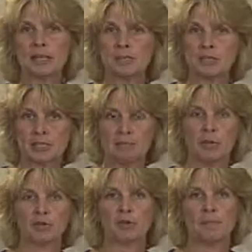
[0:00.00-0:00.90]
up to
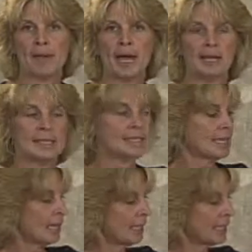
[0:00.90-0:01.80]
symmetrical balance.
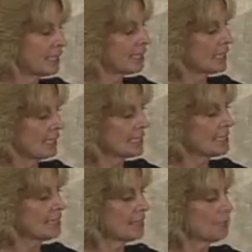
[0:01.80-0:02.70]
Like
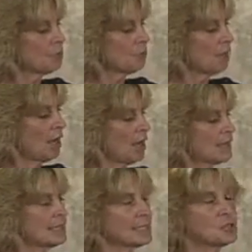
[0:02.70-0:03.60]
I said, this
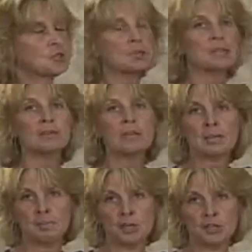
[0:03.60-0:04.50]
bra is to give
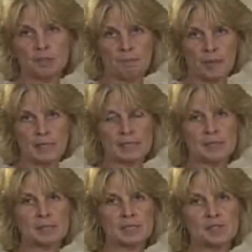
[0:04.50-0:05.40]
a patient back
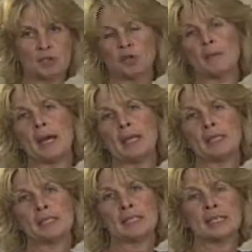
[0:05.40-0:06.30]
some sense of
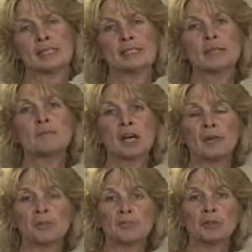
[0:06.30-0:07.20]
normality, at the same
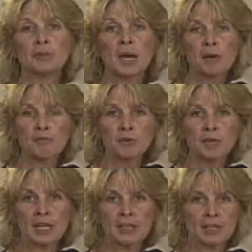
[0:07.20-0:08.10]
time give them
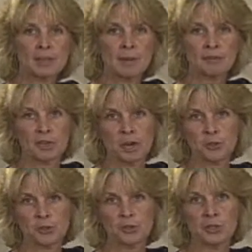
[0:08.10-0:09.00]
comfort and let them have the
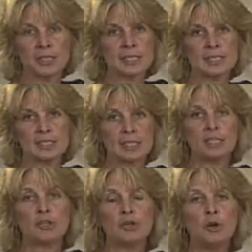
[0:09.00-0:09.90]
opportunity to
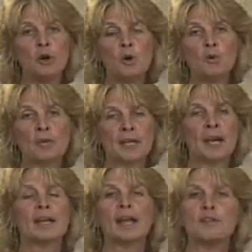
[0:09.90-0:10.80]
heal
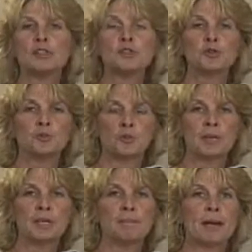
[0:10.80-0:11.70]
without having to
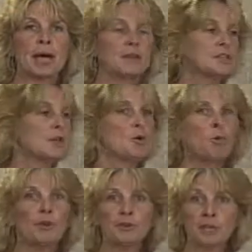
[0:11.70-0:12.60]
worry about
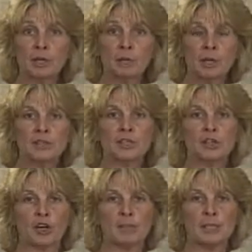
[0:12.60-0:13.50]
what they're going to wear as a
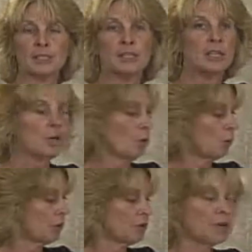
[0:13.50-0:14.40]
garment,
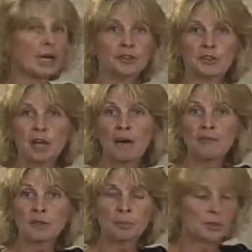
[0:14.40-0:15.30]
whether or not they're
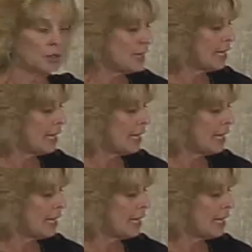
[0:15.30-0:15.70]
comfortable.